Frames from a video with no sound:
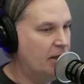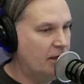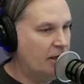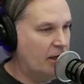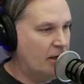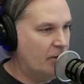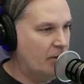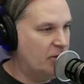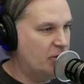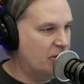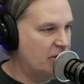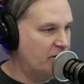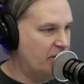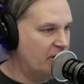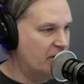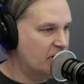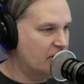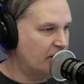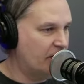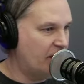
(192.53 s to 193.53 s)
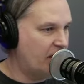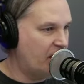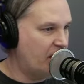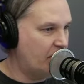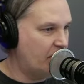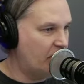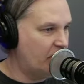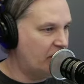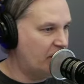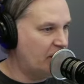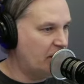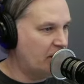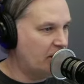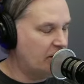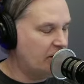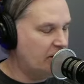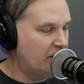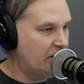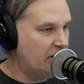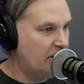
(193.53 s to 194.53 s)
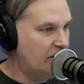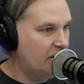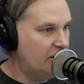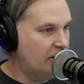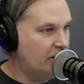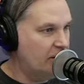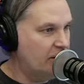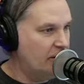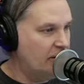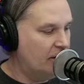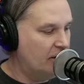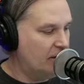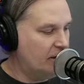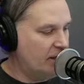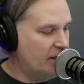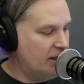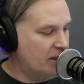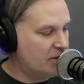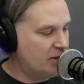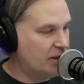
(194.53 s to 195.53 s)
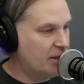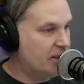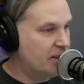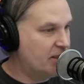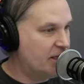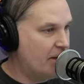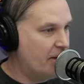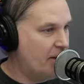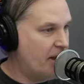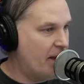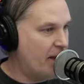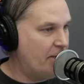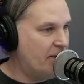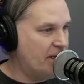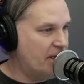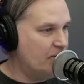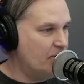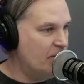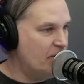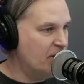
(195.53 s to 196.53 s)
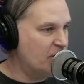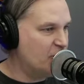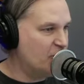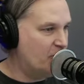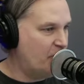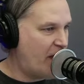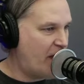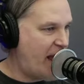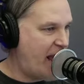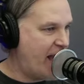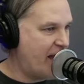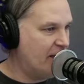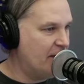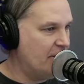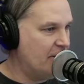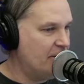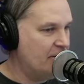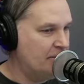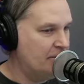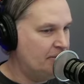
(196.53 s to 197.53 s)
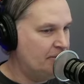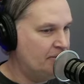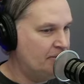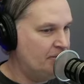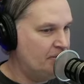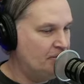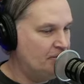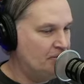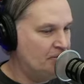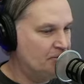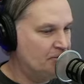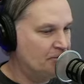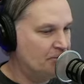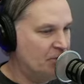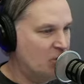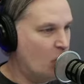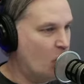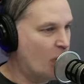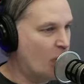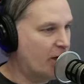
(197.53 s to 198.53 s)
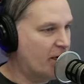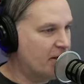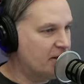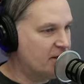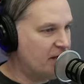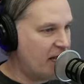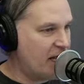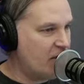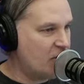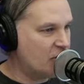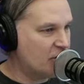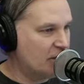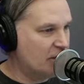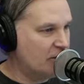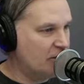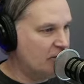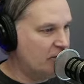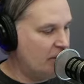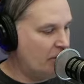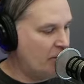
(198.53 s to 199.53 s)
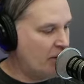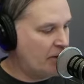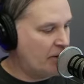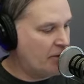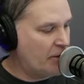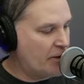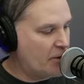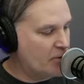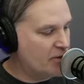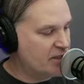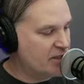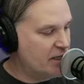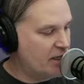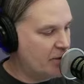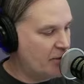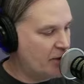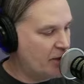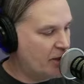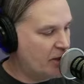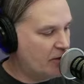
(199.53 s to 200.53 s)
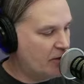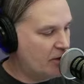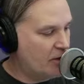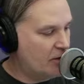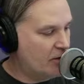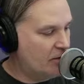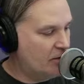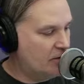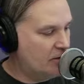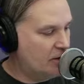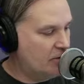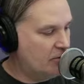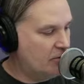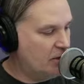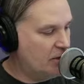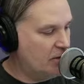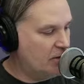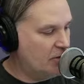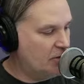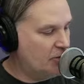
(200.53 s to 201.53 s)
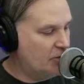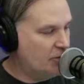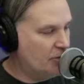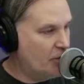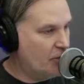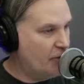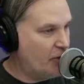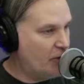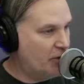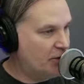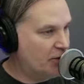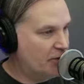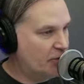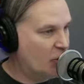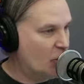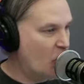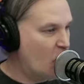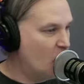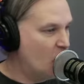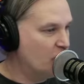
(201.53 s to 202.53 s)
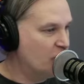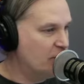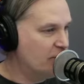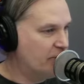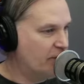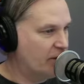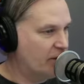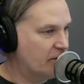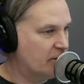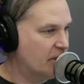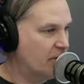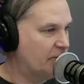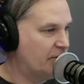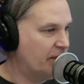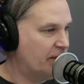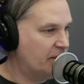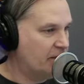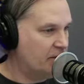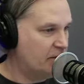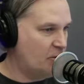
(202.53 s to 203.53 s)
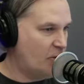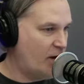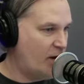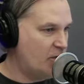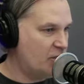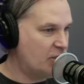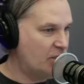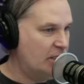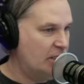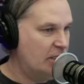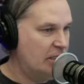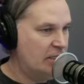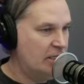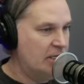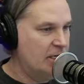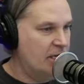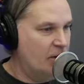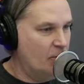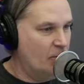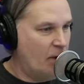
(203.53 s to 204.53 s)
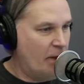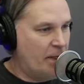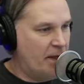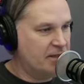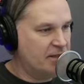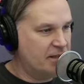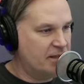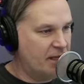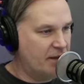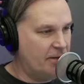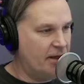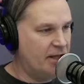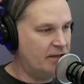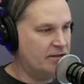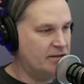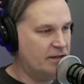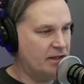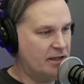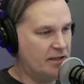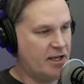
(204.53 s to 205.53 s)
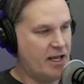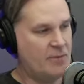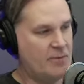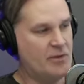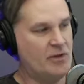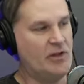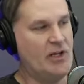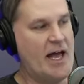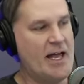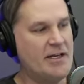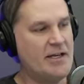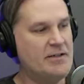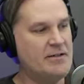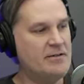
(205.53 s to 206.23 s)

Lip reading: But she eventually came clean. They initially said that the Miss Japan organization didn't think that there was anything, through no fault of her own, she found herself in that situation. But they said that it came to light